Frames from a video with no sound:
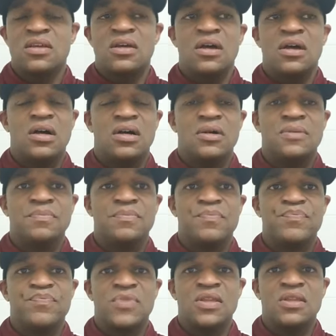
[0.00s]
Um,
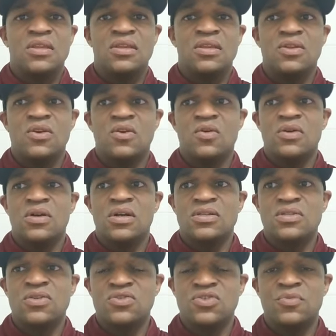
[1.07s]
you know, a
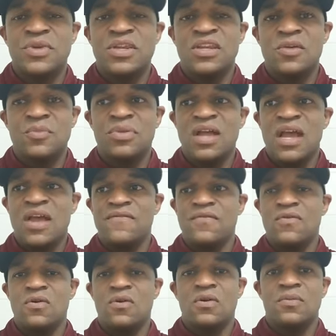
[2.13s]
social media
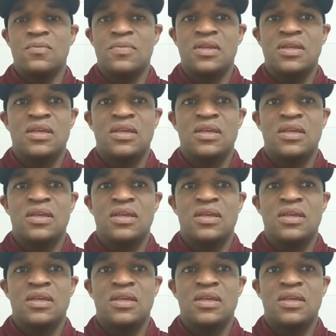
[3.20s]
platform